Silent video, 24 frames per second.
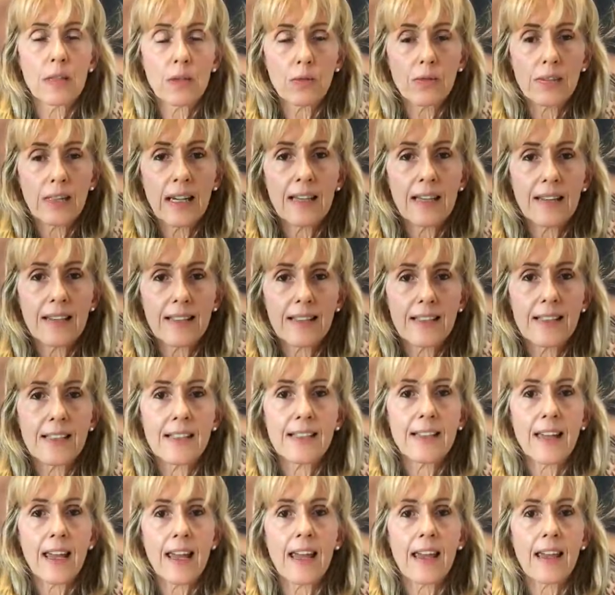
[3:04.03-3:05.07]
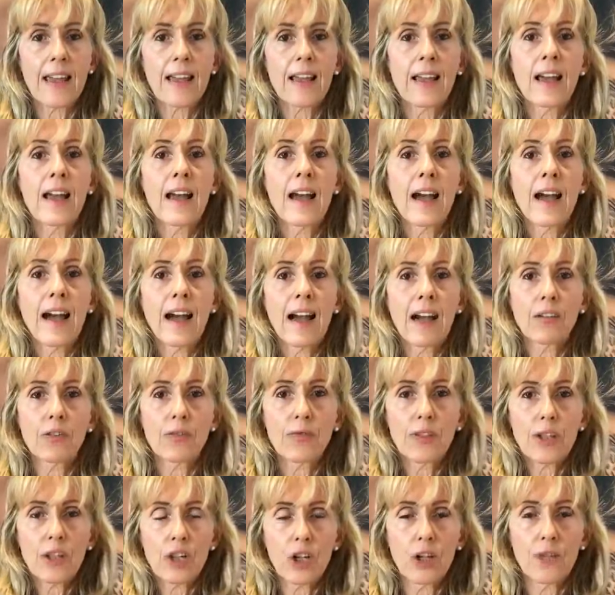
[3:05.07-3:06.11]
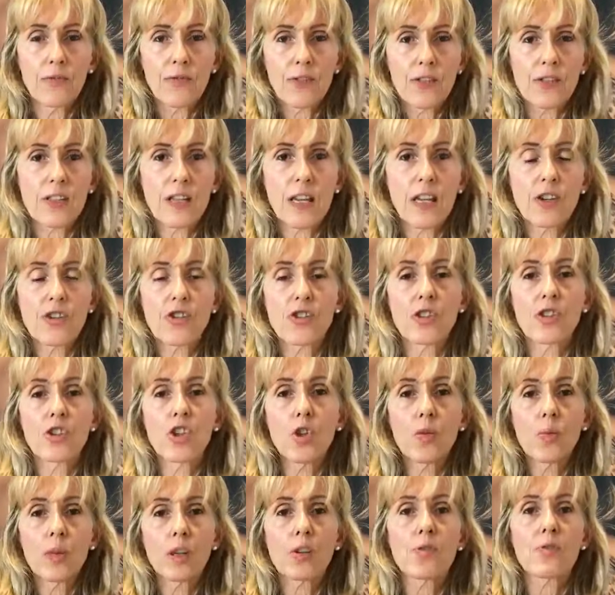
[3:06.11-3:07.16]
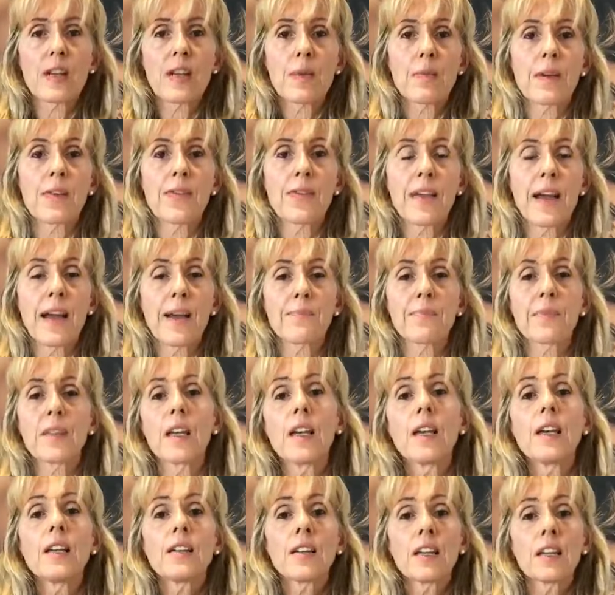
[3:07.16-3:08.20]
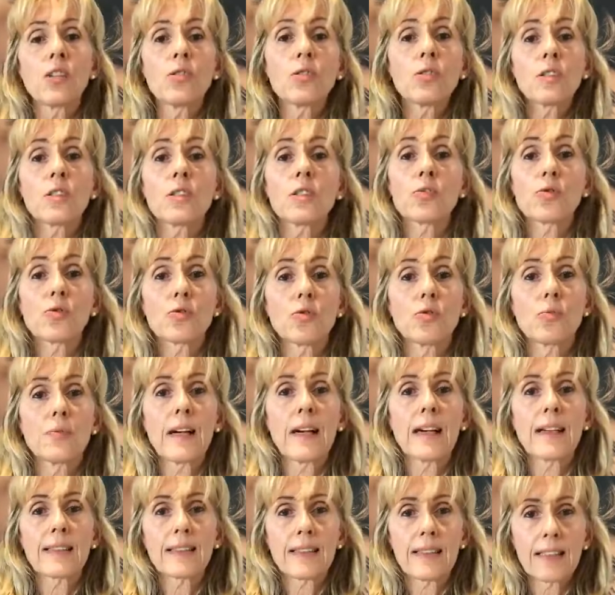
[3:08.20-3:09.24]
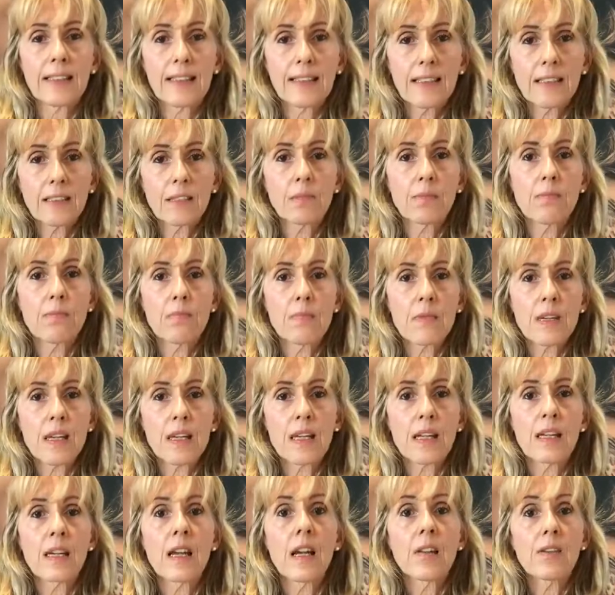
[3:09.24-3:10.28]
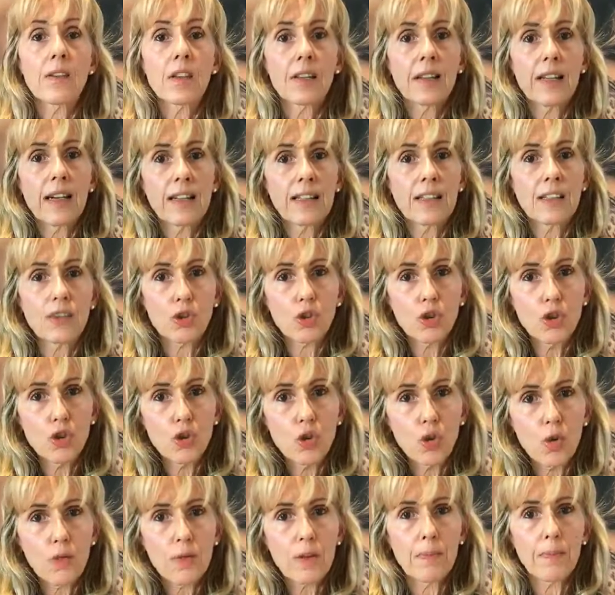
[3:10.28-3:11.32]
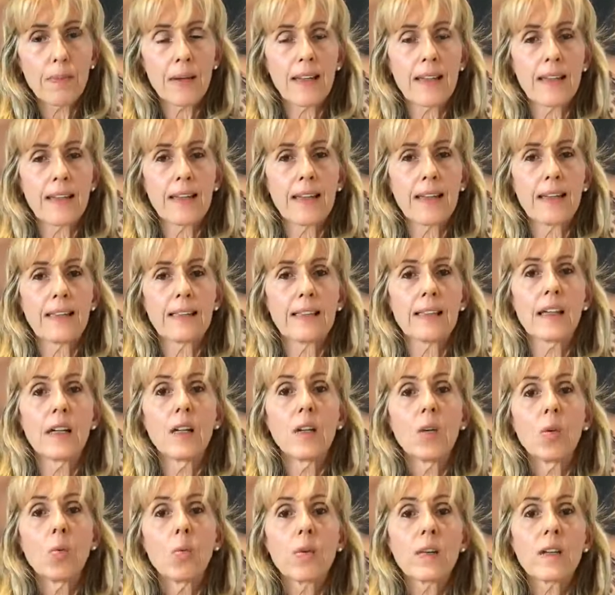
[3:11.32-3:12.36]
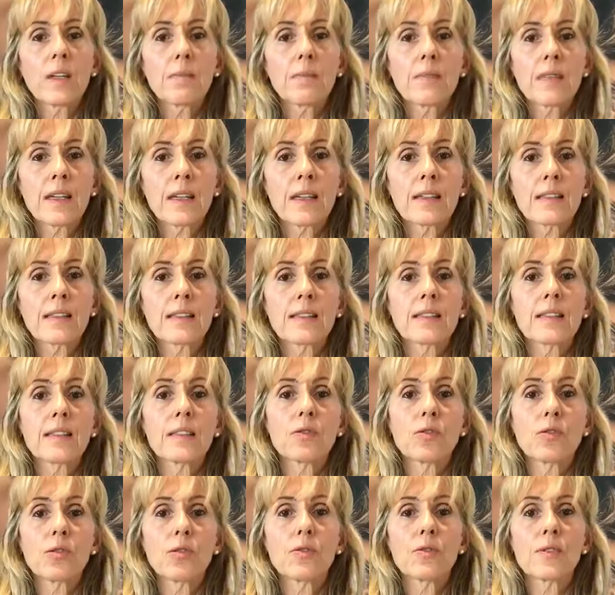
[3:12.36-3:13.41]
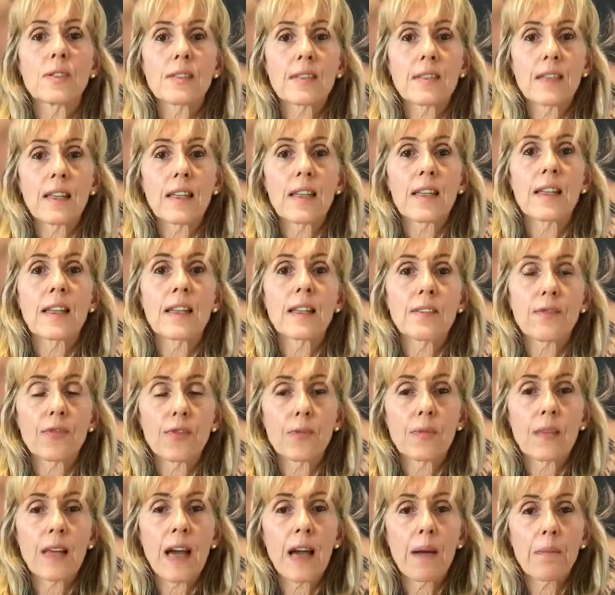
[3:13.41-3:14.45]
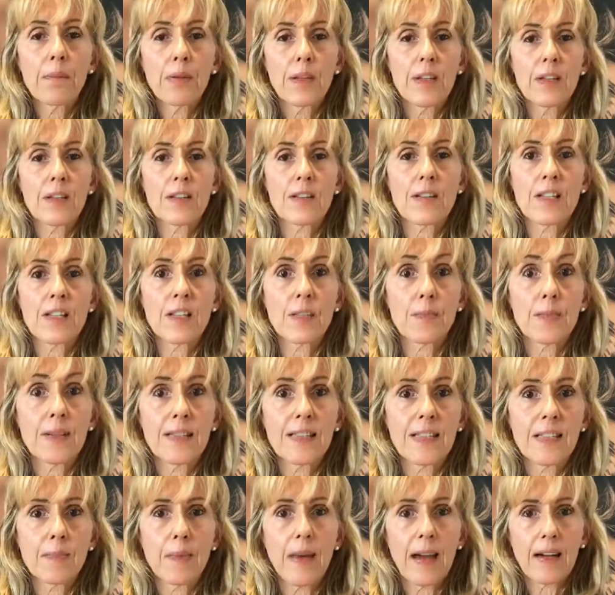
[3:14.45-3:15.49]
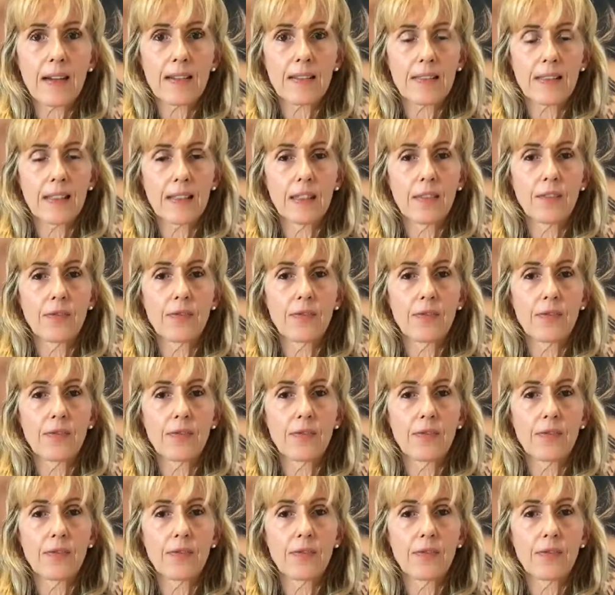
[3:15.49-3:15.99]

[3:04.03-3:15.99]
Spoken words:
It will take the sting out of the conversation. You agree with them. Now, you're not a doormat. It doesn't mean that that is your opinion. What it means is you see it from that person's perspective.